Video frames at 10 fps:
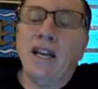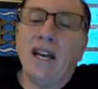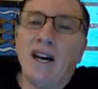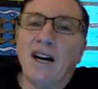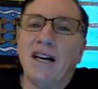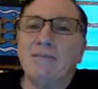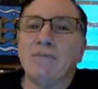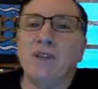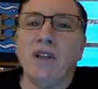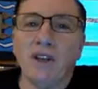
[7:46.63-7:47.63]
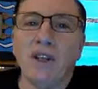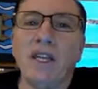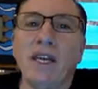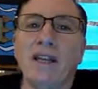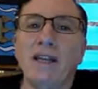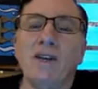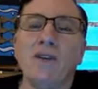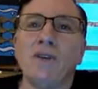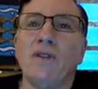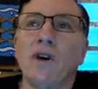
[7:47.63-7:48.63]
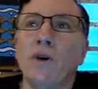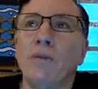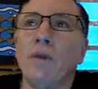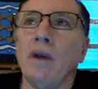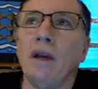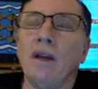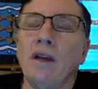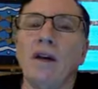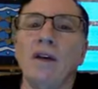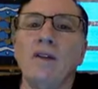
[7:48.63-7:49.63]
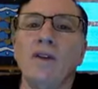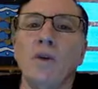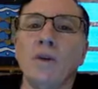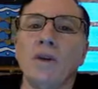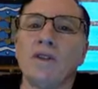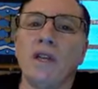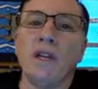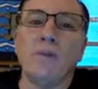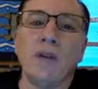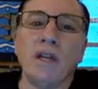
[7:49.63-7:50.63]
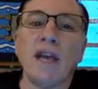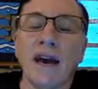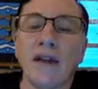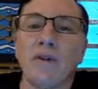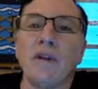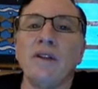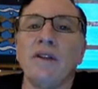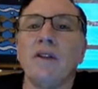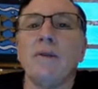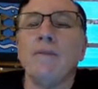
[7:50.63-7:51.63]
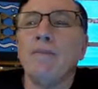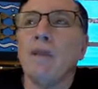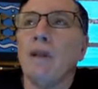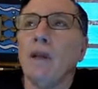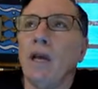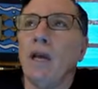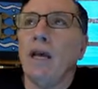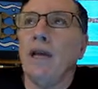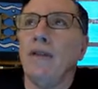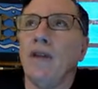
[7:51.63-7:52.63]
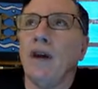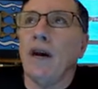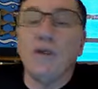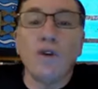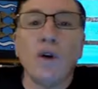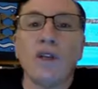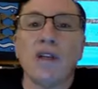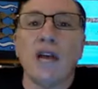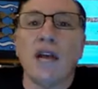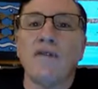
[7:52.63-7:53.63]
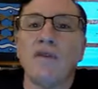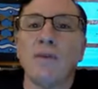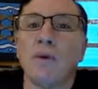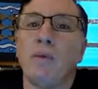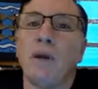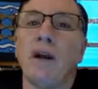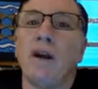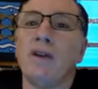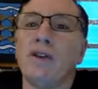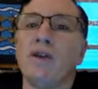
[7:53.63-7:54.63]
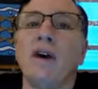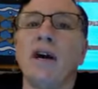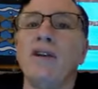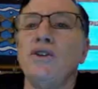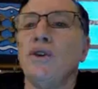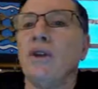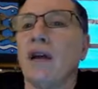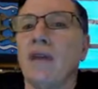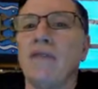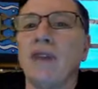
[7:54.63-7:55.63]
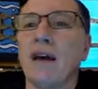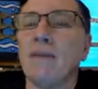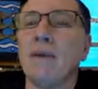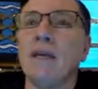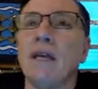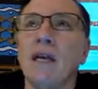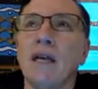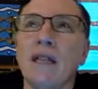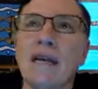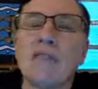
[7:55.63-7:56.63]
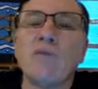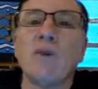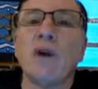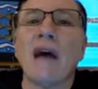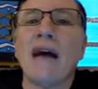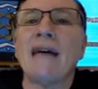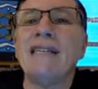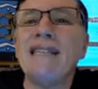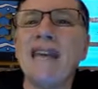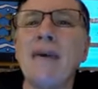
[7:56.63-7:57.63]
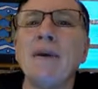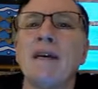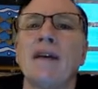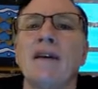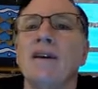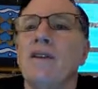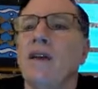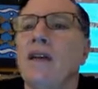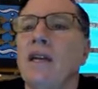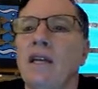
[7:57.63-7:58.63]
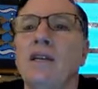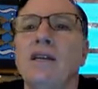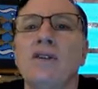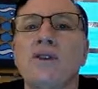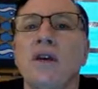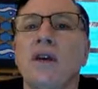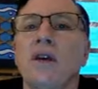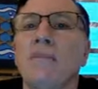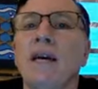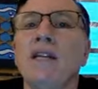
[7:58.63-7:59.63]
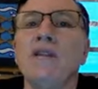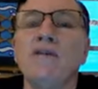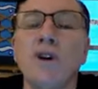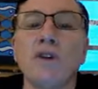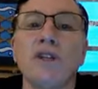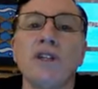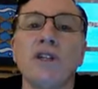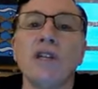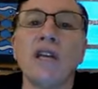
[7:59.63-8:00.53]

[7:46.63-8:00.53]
here on the Daily Dose of Hope and on Hope Hill Sunday Morning Gathering. And of course, I have to prepare, so I do a lot of that. But that's more academic than it is my devotion to